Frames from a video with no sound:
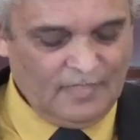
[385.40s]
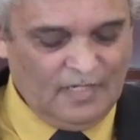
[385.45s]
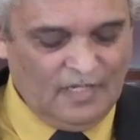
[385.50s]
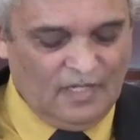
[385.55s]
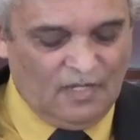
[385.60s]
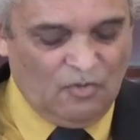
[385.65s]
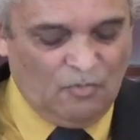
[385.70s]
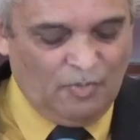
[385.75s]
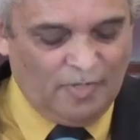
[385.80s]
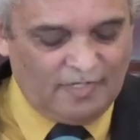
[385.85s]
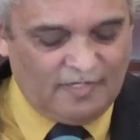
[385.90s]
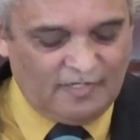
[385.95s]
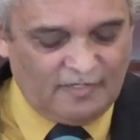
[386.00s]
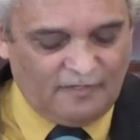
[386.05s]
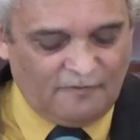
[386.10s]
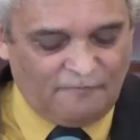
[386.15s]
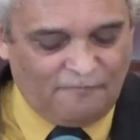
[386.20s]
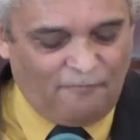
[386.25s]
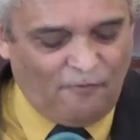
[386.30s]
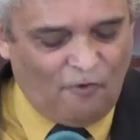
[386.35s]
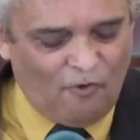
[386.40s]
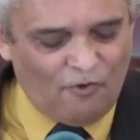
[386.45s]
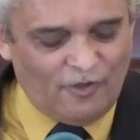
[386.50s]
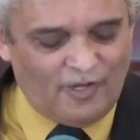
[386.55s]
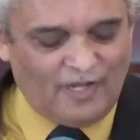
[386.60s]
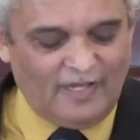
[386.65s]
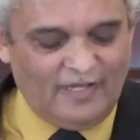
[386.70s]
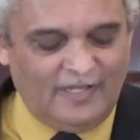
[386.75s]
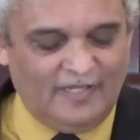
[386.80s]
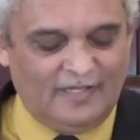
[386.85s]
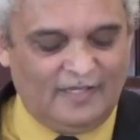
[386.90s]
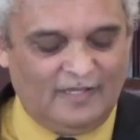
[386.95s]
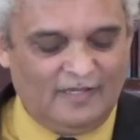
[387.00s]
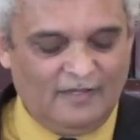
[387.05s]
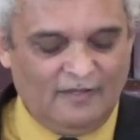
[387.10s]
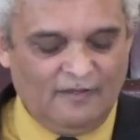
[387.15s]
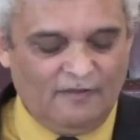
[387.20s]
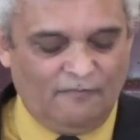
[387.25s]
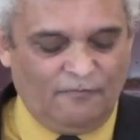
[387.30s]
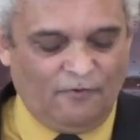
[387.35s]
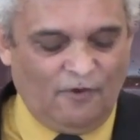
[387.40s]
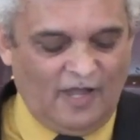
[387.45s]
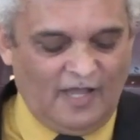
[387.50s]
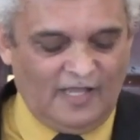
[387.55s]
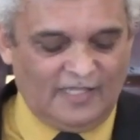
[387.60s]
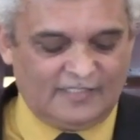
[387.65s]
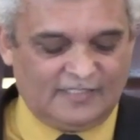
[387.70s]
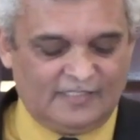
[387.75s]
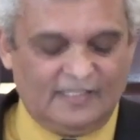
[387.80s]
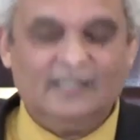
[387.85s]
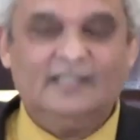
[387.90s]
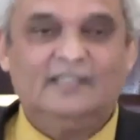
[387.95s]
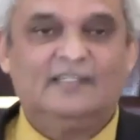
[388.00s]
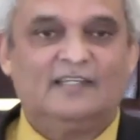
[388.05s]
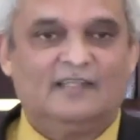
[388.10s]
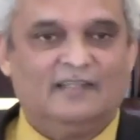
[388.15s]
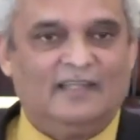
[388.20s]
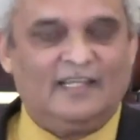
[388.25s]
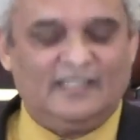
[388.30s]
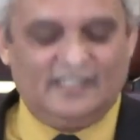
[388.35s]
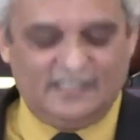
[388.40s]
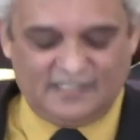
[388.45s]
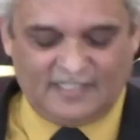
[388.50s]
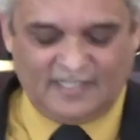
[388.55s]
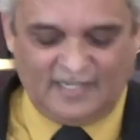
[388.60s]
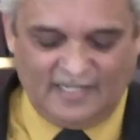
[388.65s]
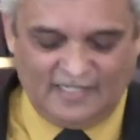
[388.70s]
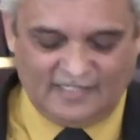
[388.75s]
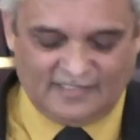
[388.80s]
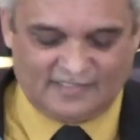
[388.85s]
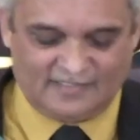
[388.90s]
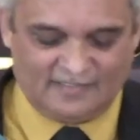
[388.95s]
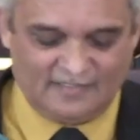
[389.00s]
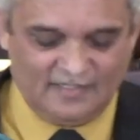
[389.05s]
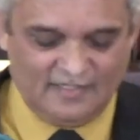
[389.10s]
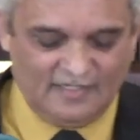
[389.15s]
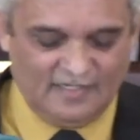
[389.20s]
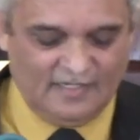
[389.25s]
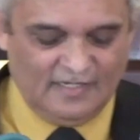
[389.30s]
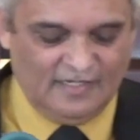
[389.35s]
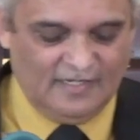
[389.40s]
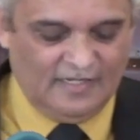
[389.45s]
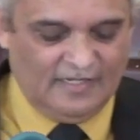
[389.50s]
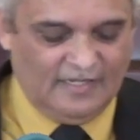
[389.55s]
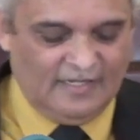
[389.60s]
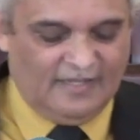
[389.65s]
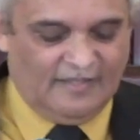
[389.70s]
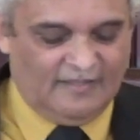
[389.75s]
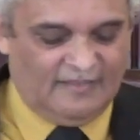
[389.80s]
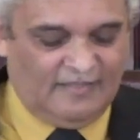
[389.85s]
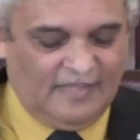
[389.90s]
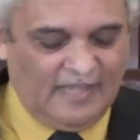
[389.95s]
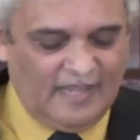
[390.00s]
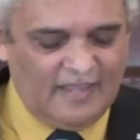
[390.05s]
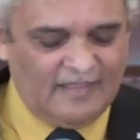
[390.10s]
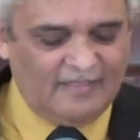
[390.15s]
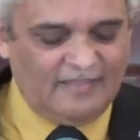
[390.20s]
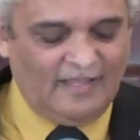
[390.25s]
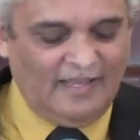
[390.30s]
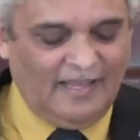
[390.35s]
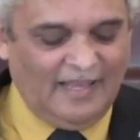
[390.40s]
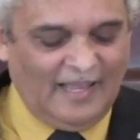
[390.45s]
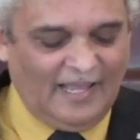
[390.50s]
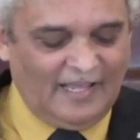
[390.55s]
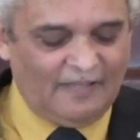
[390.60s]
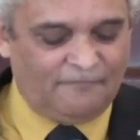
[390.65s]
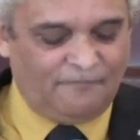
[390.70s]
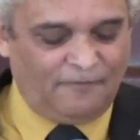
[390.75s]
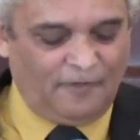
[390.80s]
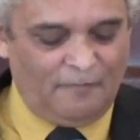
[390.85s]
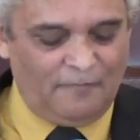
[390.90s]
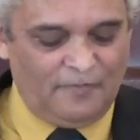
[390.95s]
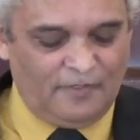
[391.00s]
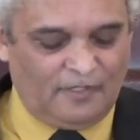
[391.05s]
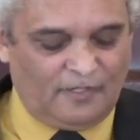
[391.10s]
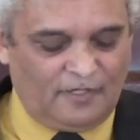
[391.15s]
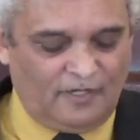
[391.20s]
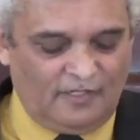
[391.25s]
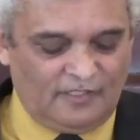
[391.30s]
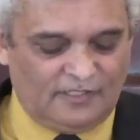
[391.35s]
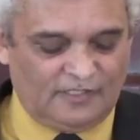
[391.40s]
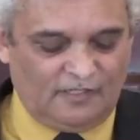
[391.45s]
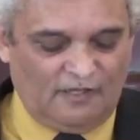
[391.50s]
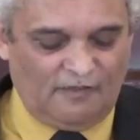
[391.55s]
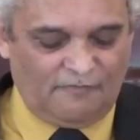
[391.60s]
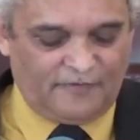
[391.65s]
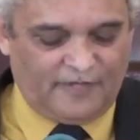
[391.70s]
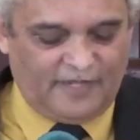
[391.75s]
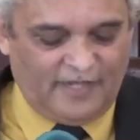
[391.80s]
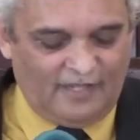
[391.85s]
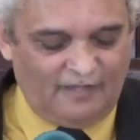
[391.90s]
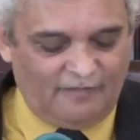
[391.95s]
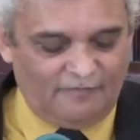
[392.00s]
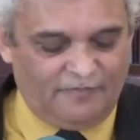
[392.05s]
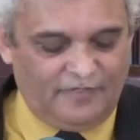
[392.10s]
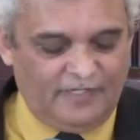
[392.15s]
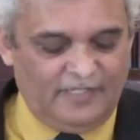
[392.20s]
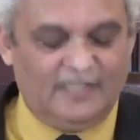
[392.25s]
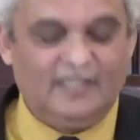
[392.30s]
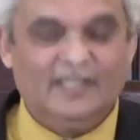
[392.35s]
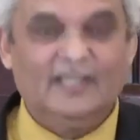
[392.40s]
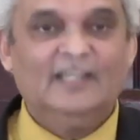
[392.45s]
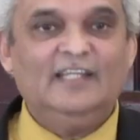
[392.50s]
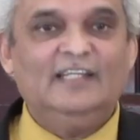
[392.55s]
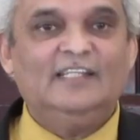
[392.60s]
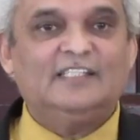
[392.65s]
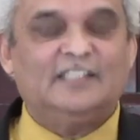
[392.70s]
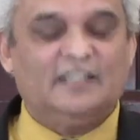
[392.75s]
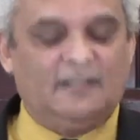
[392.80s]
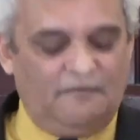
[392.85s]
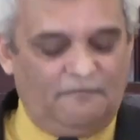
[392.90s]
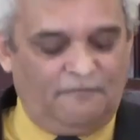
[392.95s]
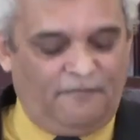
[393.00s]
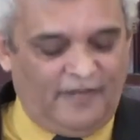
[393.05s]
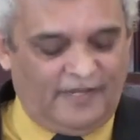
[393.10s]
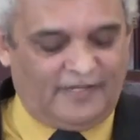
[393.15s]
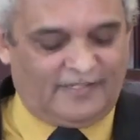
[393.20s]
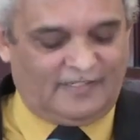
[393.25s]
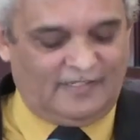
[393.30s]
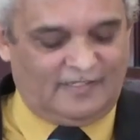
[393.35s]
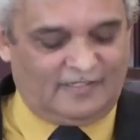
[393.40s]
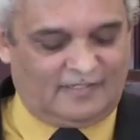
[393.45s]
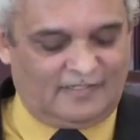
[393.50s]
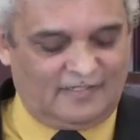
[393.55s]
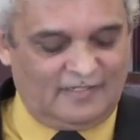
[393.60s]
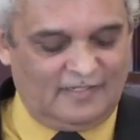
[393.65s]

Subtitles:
whither the forerunner for us entered, that is Christ. There the light from the cross of Calvary is reflected.